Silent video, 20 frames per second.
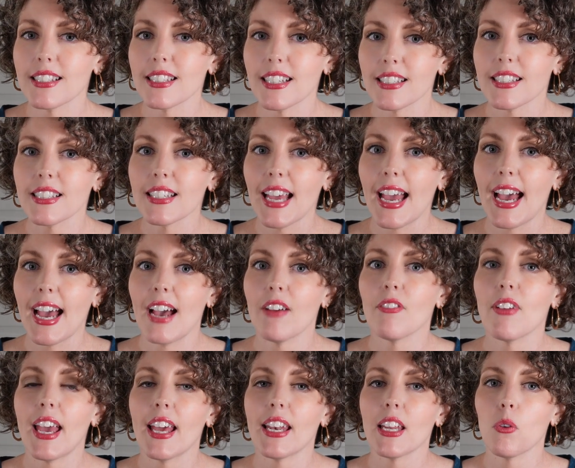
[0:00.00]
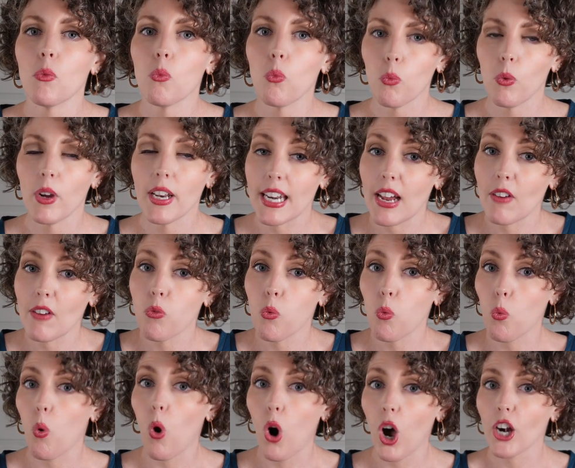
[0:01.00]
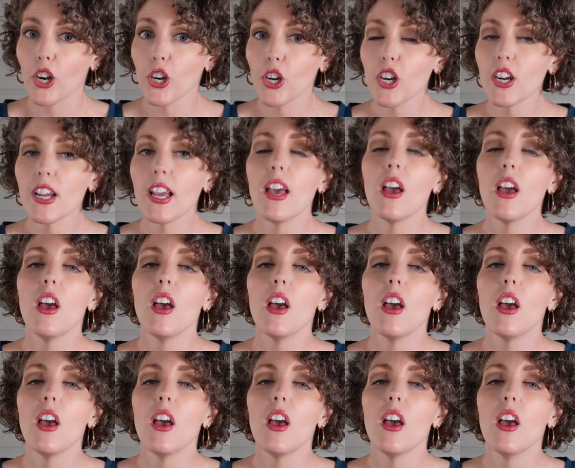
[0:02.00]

doesn't have enough water